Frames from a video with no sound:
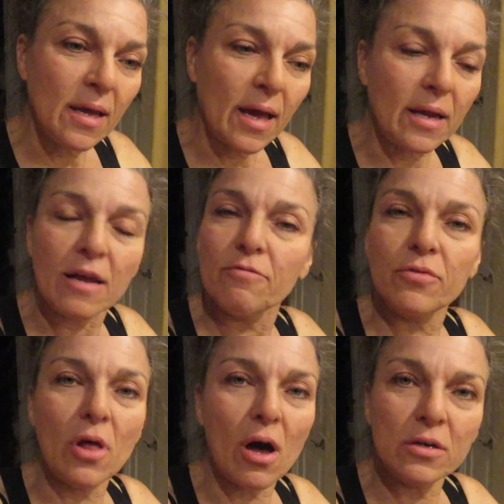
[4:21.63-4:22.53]
and I
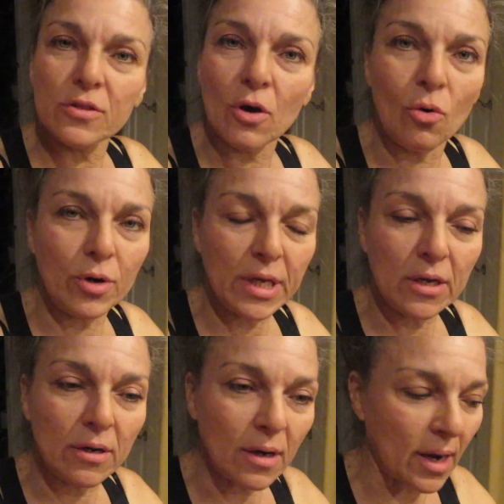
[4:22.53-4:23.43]
vlogged the whole
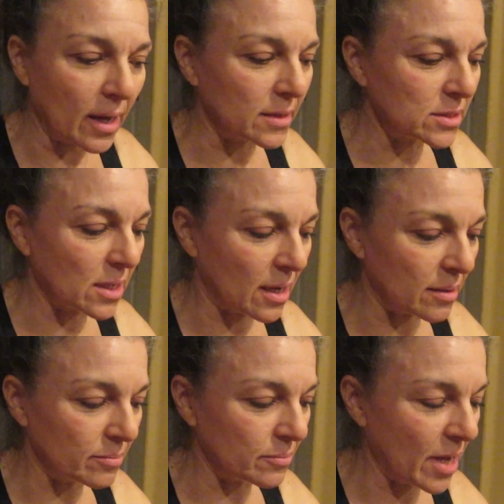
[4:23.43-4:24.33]
year and
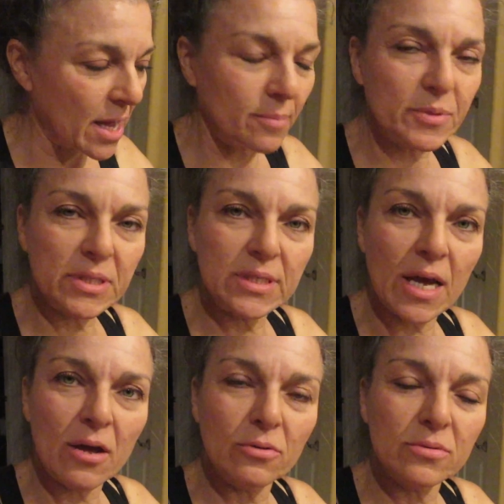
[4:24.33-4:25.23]
my ups and
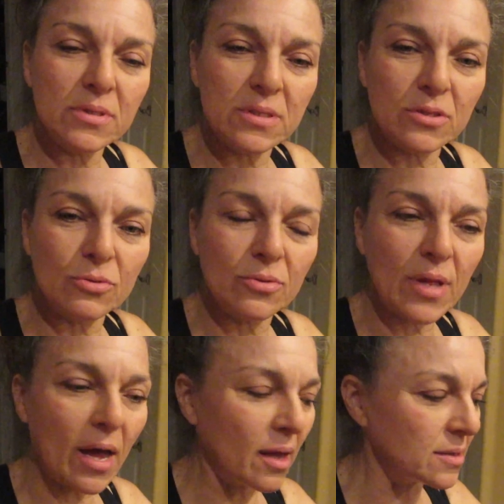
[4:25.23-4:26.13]
downs through
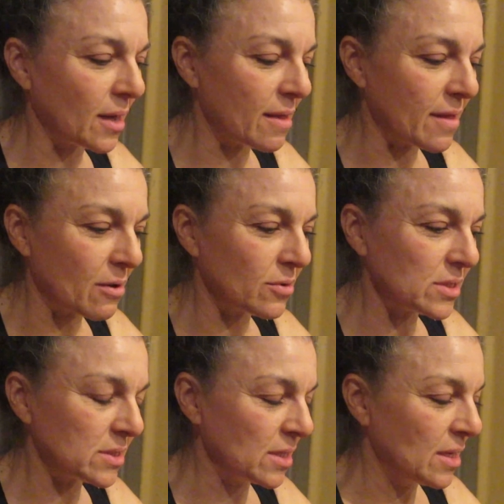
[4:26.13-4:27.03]
that, and that was